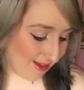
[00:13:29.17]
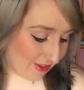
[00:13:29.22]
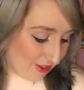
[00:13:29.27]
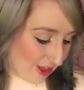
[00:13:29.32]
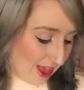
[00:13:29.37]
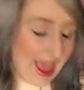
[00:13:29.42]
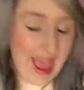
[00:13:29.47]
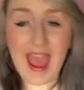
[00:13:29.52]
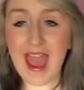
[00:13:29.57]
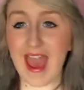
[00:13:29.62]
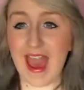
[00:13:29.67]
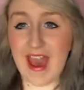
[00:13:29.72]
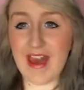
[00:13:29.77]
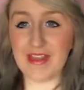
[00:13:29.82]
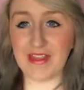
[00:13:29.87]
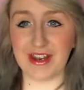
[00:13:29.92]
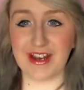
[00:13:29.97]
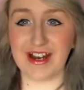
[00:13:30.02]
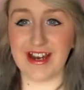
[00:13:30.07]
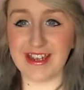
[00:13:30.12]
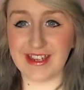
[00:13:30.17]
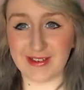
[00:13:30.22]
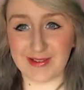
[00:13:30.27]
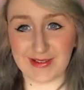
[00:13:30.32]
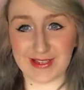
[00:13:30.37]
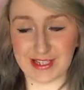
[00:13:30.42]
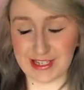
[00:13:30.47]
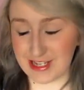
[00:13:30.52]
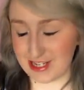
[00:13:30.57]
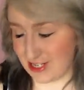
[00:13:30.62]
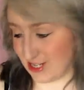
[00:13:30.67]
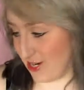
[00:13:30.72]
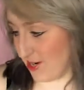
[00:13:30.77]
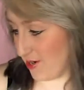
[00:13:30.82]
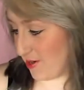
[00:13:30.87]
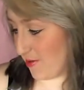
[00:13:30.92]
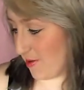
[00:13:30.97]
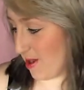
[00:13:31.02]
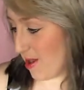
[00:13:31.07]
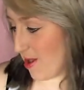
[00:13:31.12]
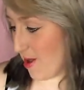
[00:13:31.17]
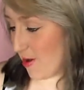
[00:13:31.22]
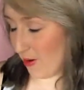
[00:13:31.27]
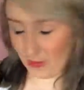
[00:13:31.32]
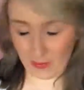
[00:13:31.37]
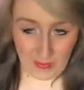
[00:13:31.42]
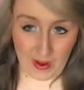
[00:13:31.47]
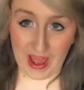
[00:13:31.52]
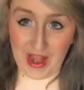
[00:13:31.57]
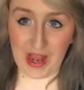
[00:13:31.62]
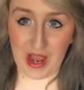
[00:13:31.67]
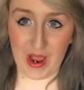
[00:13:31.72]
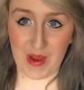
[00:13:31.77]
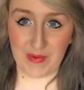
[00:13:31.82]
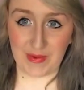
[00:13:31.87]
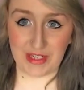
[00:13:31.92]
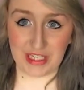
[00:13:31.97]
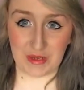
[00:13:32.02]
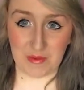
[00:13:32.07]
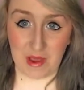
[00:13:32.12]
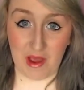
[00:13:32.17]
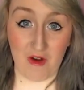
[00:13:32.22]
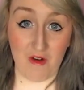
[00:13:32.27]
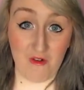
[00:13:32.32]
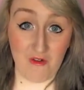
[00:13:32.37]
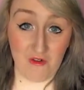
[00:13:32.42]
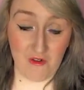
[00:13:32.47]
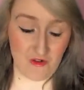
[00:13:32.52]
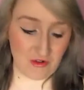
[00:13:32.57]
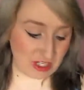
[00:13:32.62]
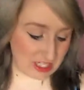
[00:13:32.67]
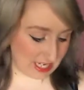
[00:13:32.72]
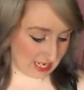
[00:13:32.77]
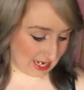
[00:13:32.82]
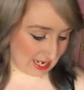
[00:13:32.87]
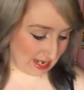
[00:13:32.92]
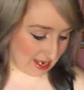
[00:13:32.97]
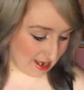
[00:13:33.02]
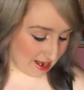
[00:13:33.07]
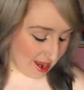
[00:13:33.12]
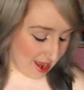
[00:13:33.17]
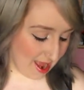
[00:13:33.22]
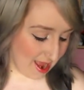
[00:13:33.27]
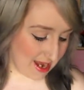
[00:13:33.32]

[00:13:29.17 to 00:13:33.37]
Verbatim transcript: The hair that I used to do when I was about 14.